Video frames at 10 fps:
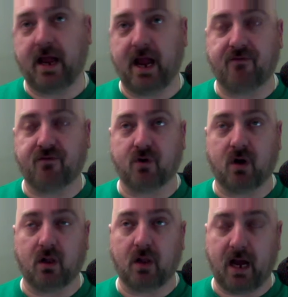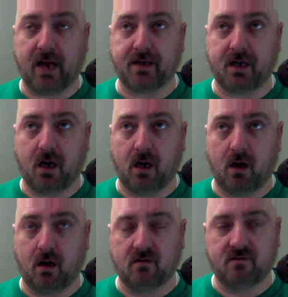after a lot
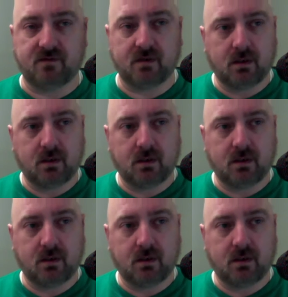of